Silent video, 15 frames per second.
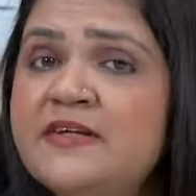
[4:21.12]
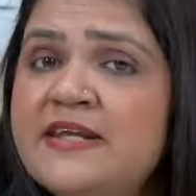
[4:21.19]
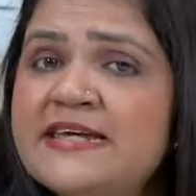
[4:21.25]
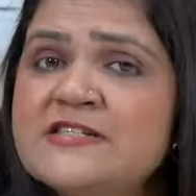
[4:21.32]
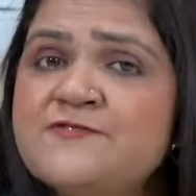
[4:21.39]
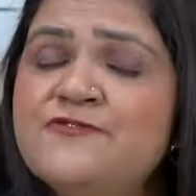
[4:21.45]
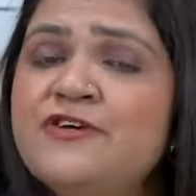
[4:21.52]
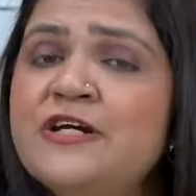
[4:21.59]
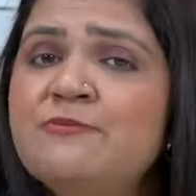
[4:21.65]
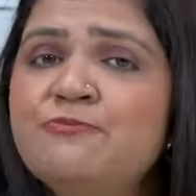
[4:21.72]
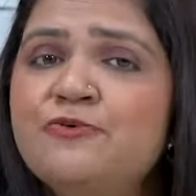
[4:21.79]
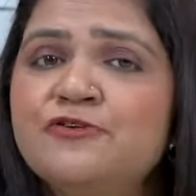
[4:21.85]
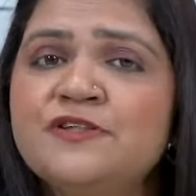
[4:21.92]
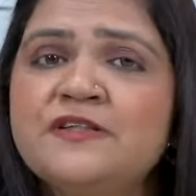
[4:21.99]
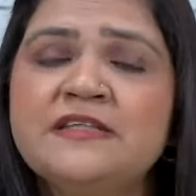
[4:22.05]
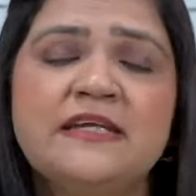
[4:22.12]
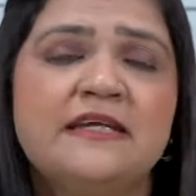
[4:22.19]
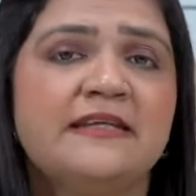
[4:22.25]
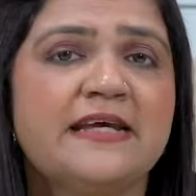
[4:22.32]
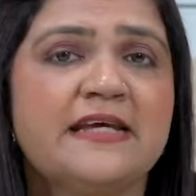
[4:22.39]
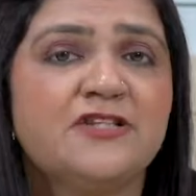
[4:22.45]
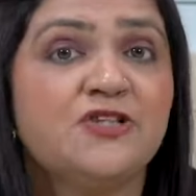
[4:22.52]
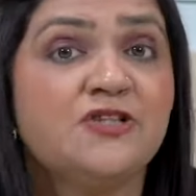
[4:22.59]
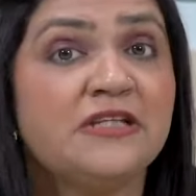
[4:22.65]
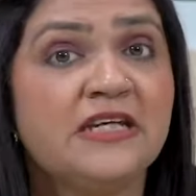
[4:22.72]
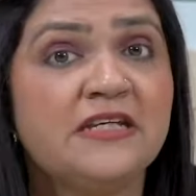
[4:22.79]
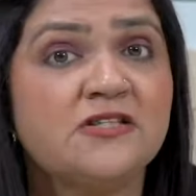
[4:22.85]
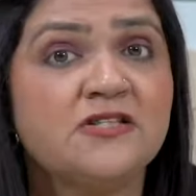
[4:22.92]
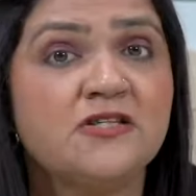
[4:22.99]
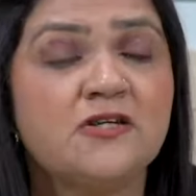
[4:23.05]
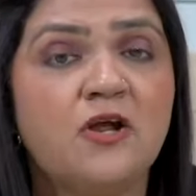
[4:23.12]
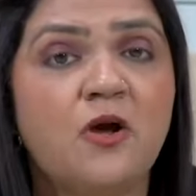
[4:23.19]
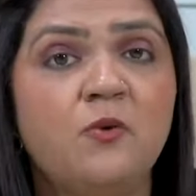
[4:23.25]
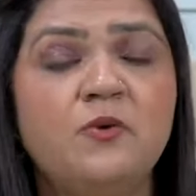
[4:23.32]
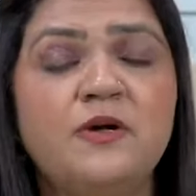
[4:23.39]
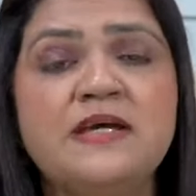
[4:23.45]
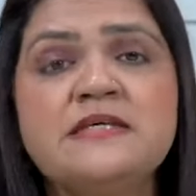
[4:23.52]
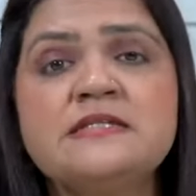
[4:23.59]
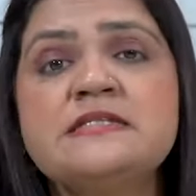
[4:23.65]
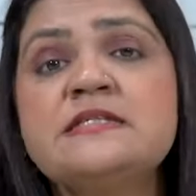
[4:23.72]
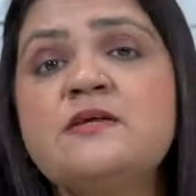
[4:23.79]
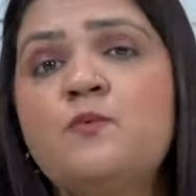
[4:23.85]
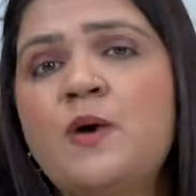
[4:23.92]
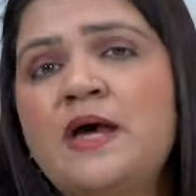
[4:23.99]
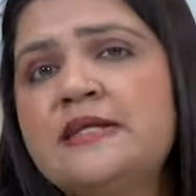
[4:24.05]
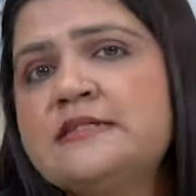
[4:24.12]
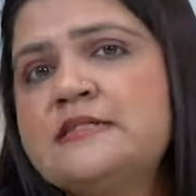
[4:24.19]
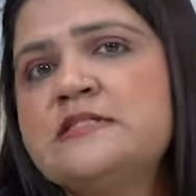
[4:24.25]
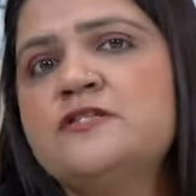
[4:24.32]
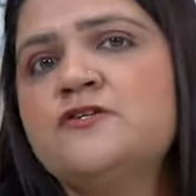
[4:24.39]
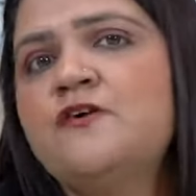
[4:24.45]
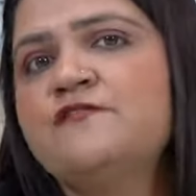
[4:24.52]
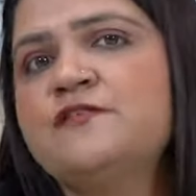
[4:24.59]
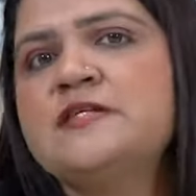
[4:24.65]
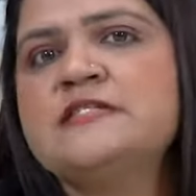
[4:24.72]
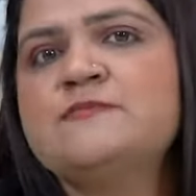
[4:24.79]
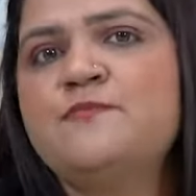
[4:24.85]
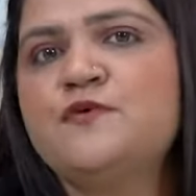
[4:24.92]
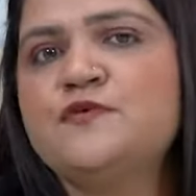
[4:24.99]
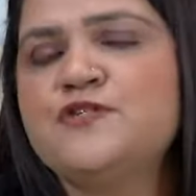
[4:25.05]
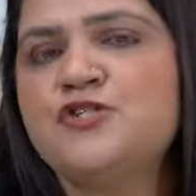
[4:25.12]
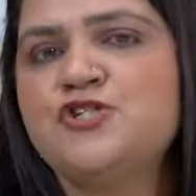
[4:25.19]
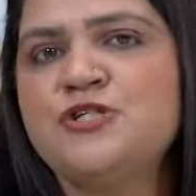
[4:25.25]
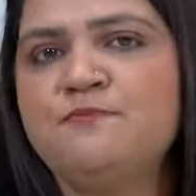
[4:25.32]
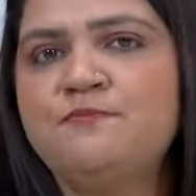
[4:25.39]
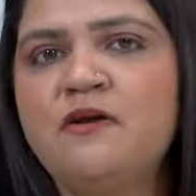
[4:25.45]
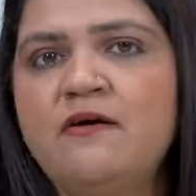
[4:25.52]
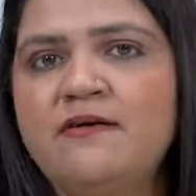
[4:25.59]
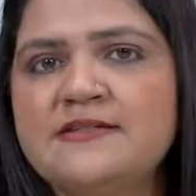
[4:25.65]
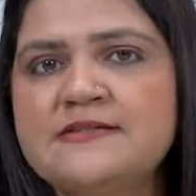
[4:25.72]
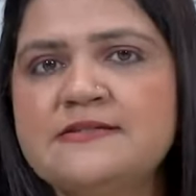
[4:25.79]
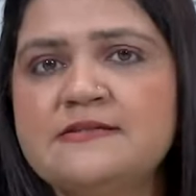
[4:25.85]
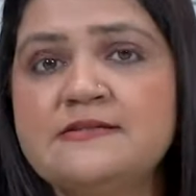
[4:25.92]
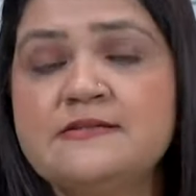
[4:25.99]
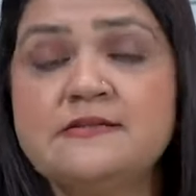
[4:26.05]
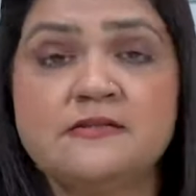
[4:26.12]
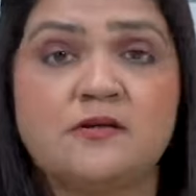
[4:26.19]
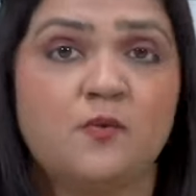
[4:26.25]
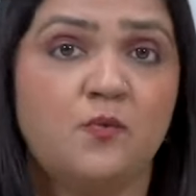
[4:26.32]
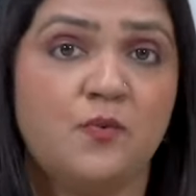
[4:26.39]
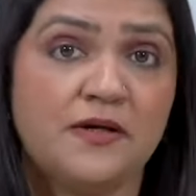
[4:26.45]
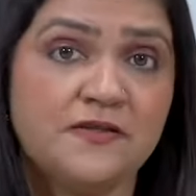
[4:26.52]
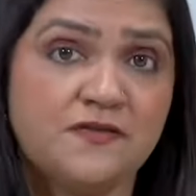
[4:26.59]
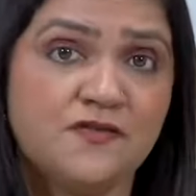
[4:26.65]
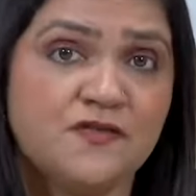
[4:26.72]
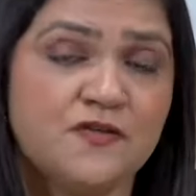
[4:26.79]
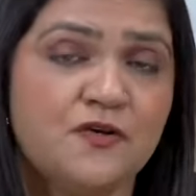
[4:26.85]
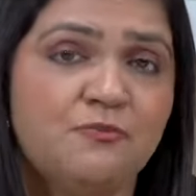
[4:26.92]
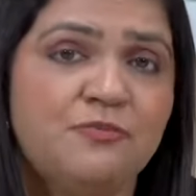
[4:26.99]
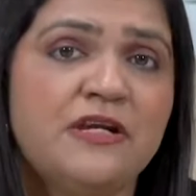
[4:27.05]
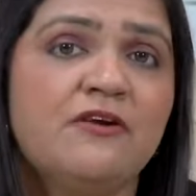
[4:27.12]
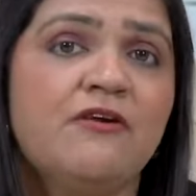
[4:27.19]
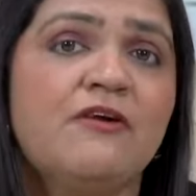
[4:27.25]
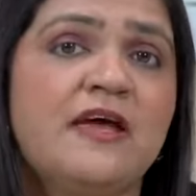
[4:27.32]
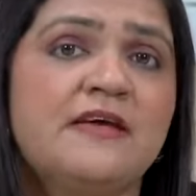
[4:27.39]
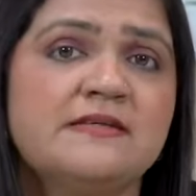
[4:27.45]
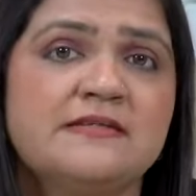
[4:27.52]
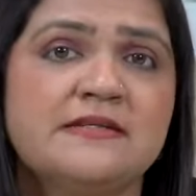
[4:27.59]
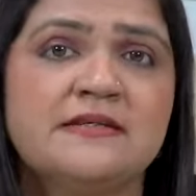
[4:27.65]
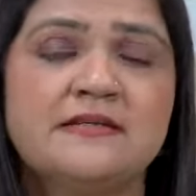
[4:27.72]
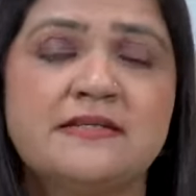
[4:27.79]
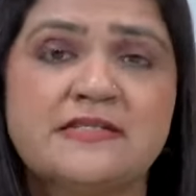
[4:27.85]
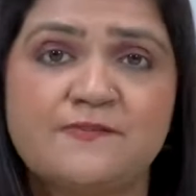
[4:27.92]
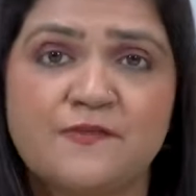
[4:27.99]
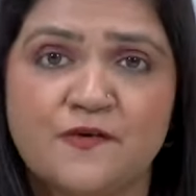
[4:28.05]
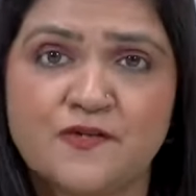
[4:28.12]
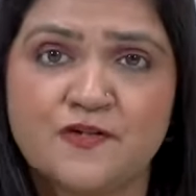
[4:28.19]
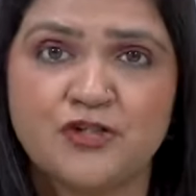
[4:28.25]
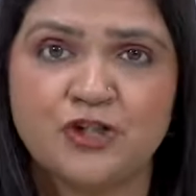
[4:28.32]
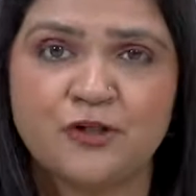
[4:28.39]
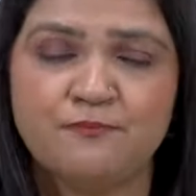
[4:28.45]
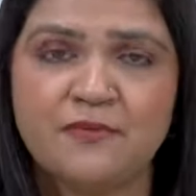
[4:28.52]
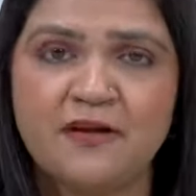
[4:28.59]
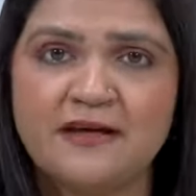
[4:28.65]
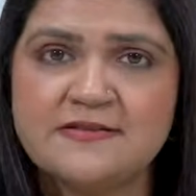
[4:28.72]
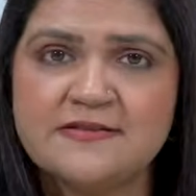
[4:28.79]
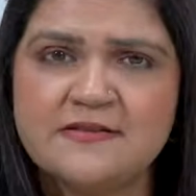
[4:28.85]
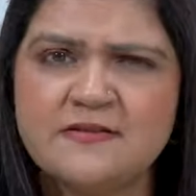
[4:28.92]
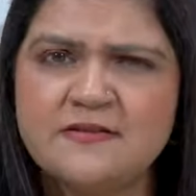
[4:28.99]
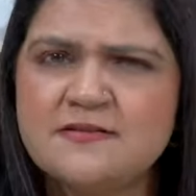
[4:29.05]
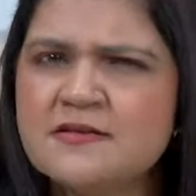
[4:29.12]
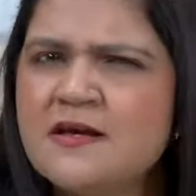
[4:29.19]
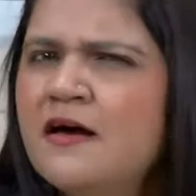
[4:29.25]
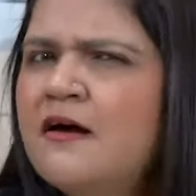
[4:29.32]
next very important thing that you need to know is the validity of this sponsorship license. So once you've been granted the sponsorship license,